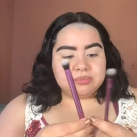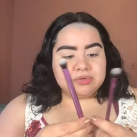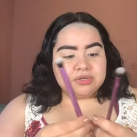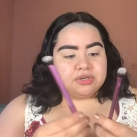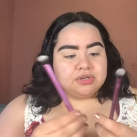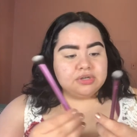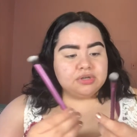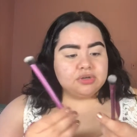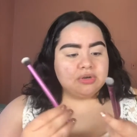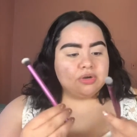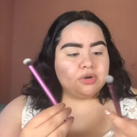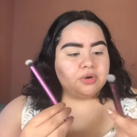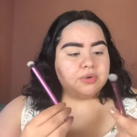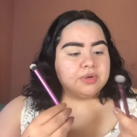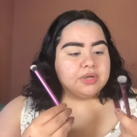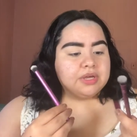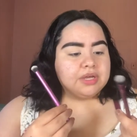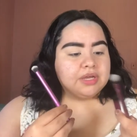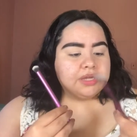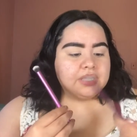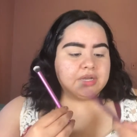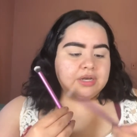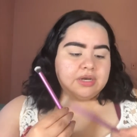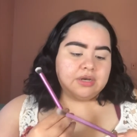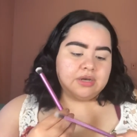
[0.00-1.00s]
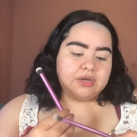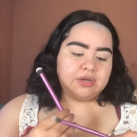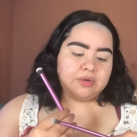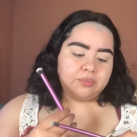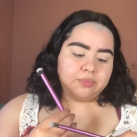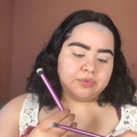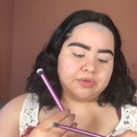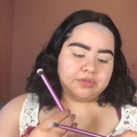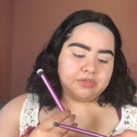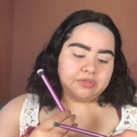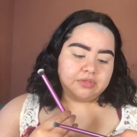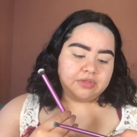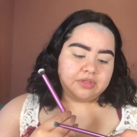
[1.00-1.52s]
gonna go in
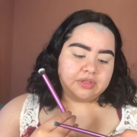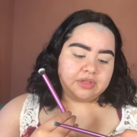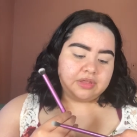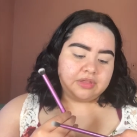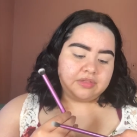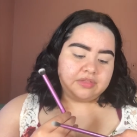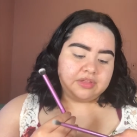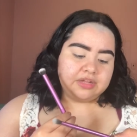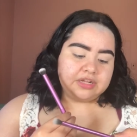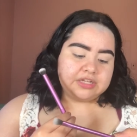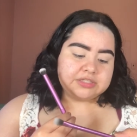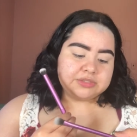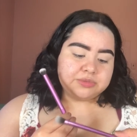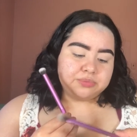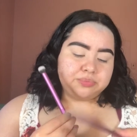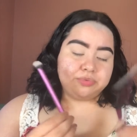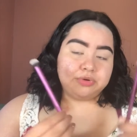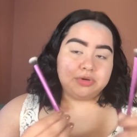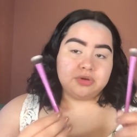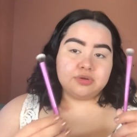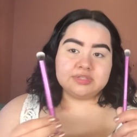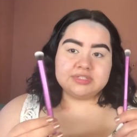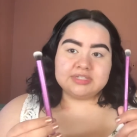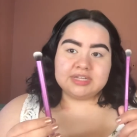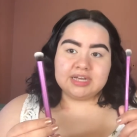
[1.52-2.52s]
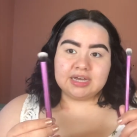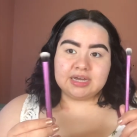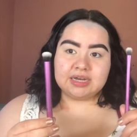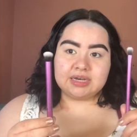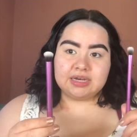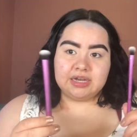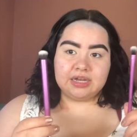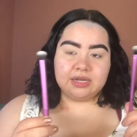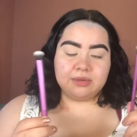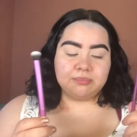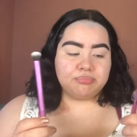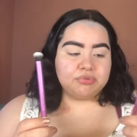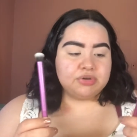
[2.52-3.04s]
with these Real
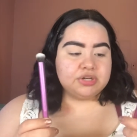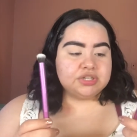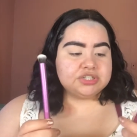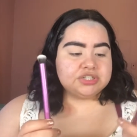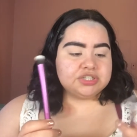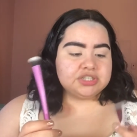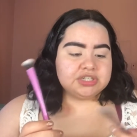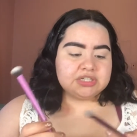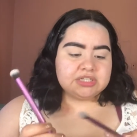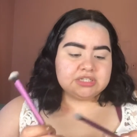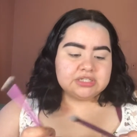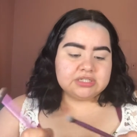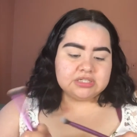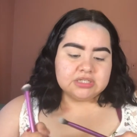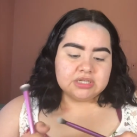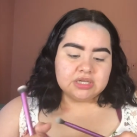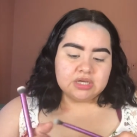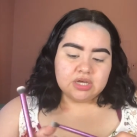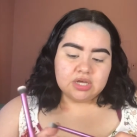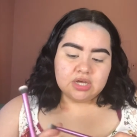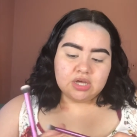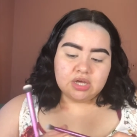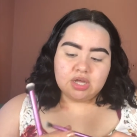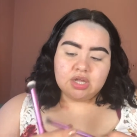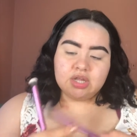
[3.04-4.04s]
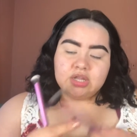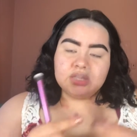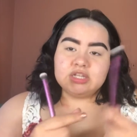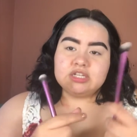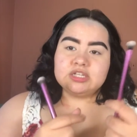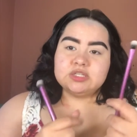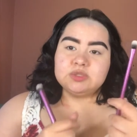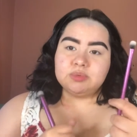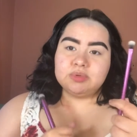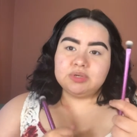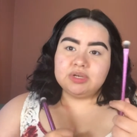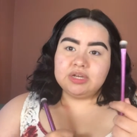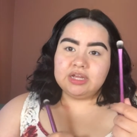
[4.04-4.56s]
Technique brushes.
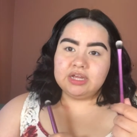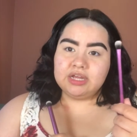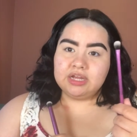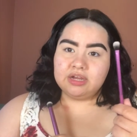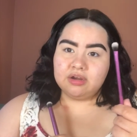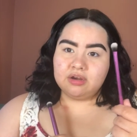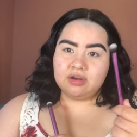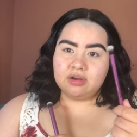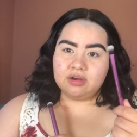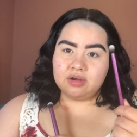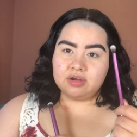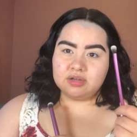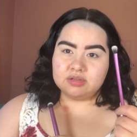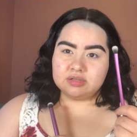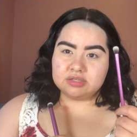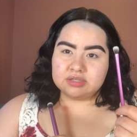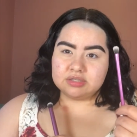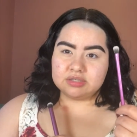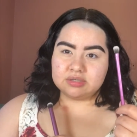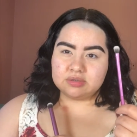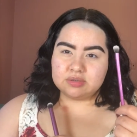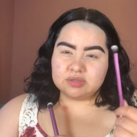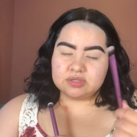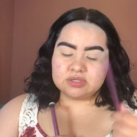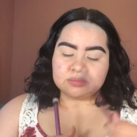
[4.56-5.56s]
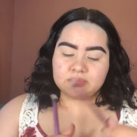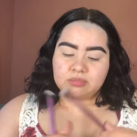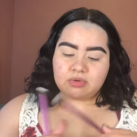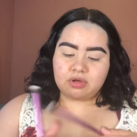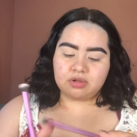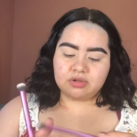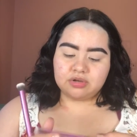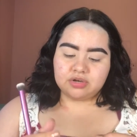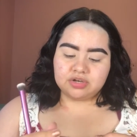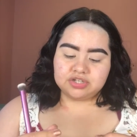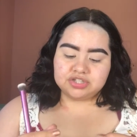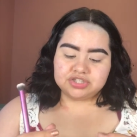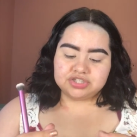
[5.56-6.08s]
This one here, the little
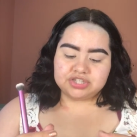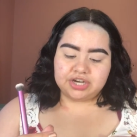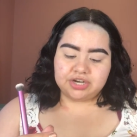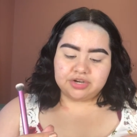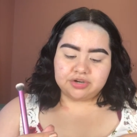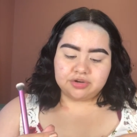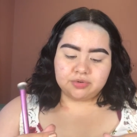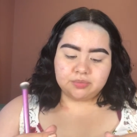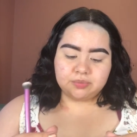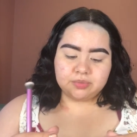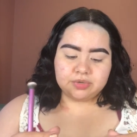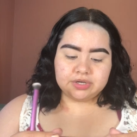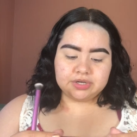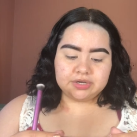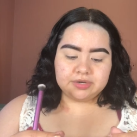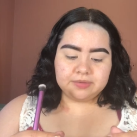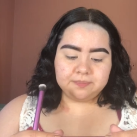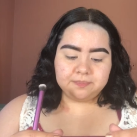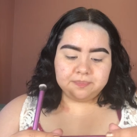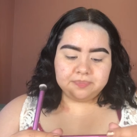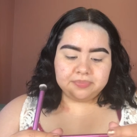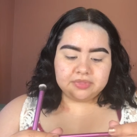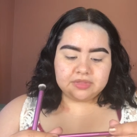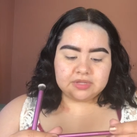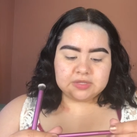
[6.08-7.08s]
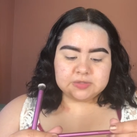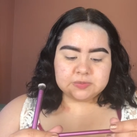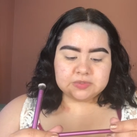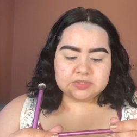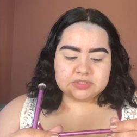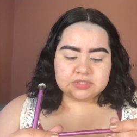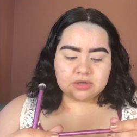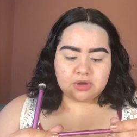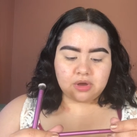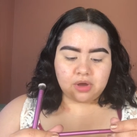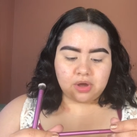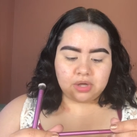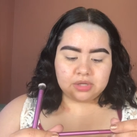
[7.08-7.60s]
smaller shader one, this one's
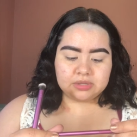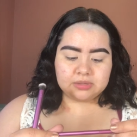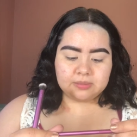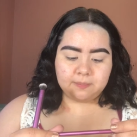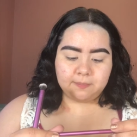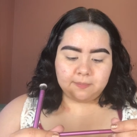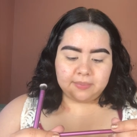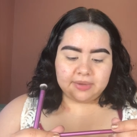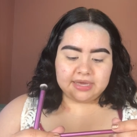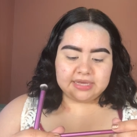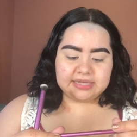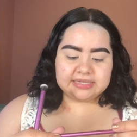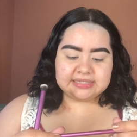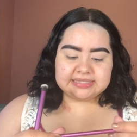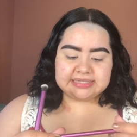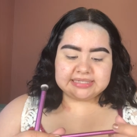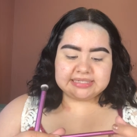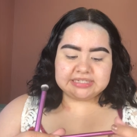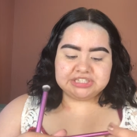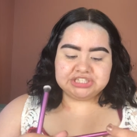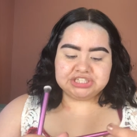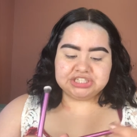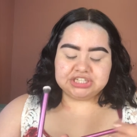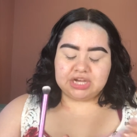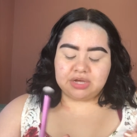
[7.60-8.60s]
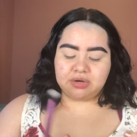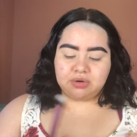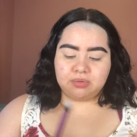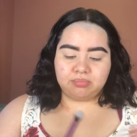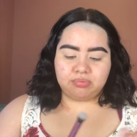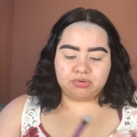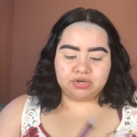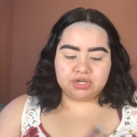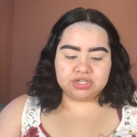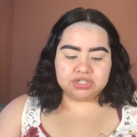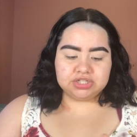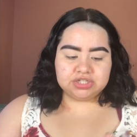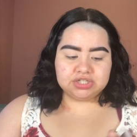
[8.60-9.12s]
called Base Shadow
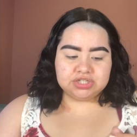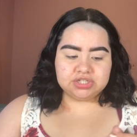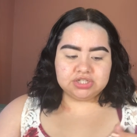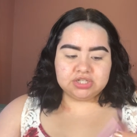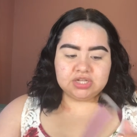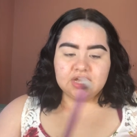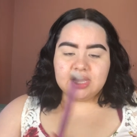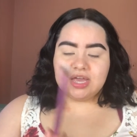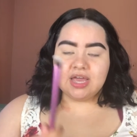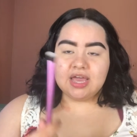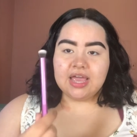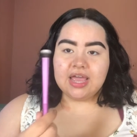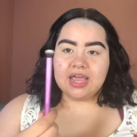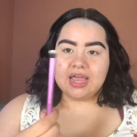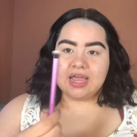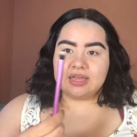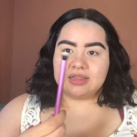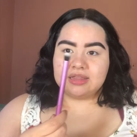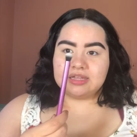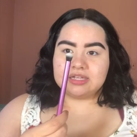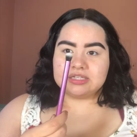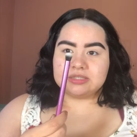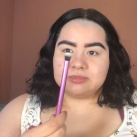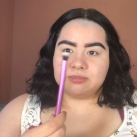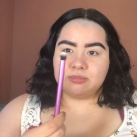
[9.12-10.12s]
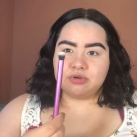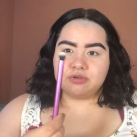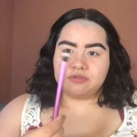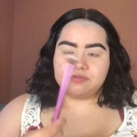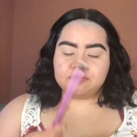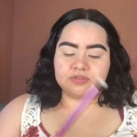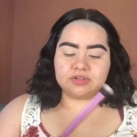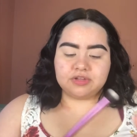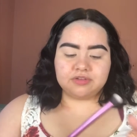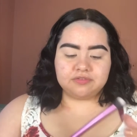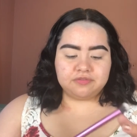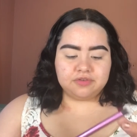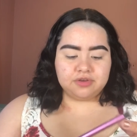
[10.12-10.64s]
Brush. And this more
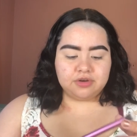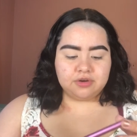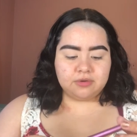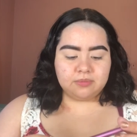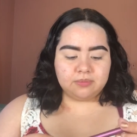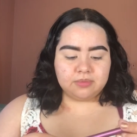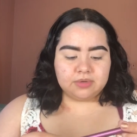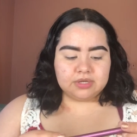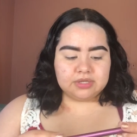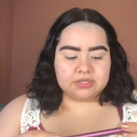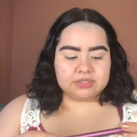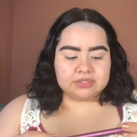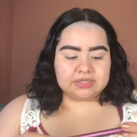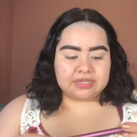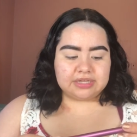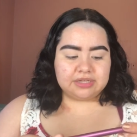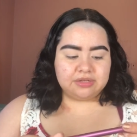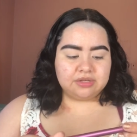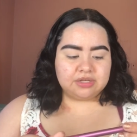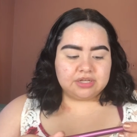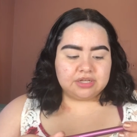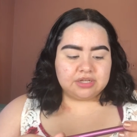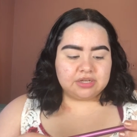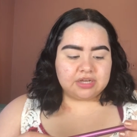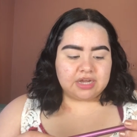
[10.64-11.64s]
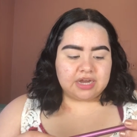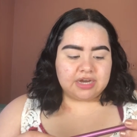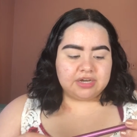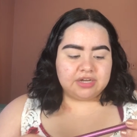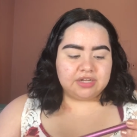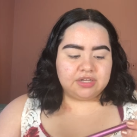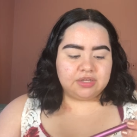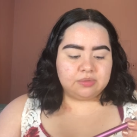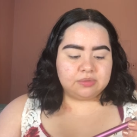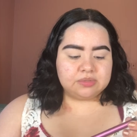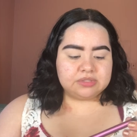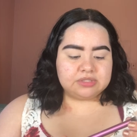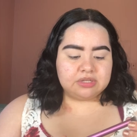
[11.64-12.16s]
fluffier one that you can kind of
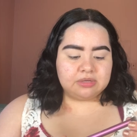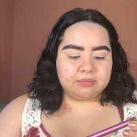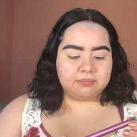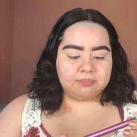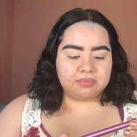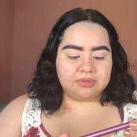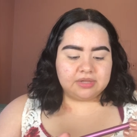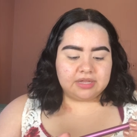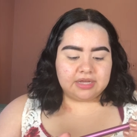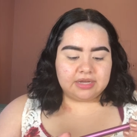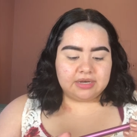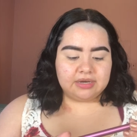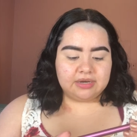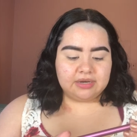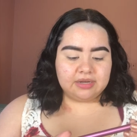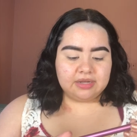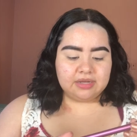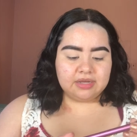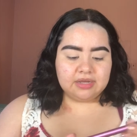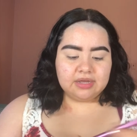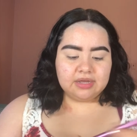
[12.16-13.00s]
use to blend